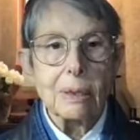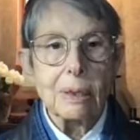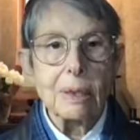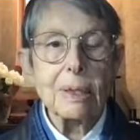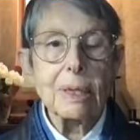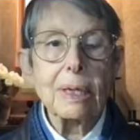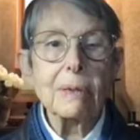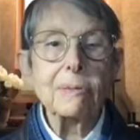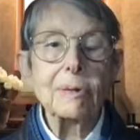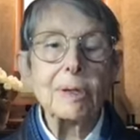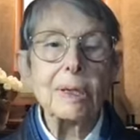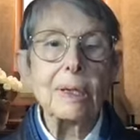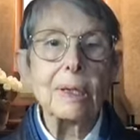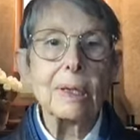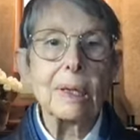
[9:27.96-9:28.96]
And
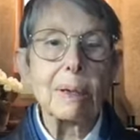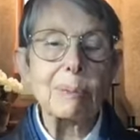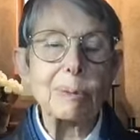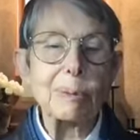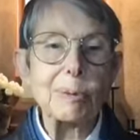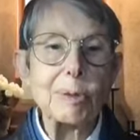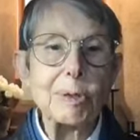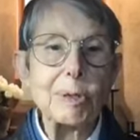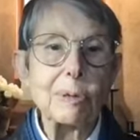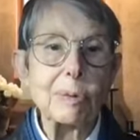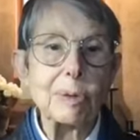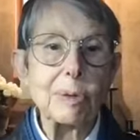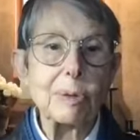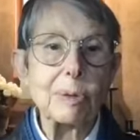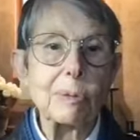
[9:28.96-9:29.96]
thankfully, Mitra-roshi
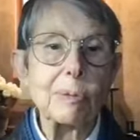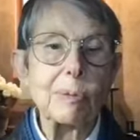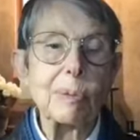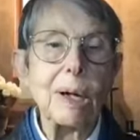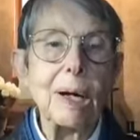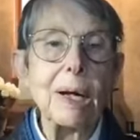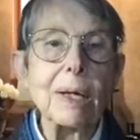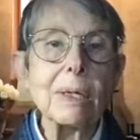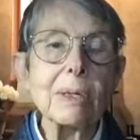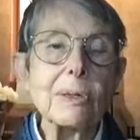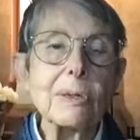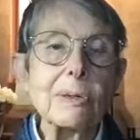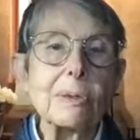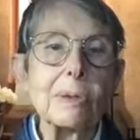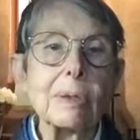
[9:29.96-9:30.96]
was
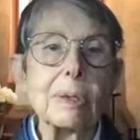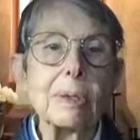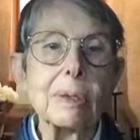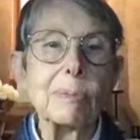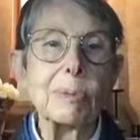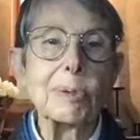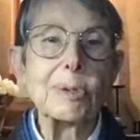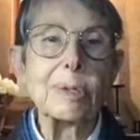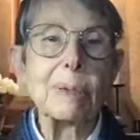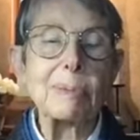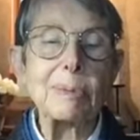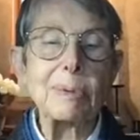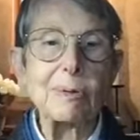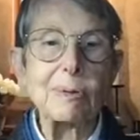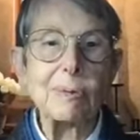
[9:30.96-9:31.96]
wise and
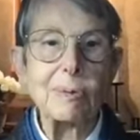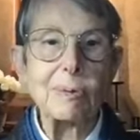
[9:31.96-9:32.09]
perceptive.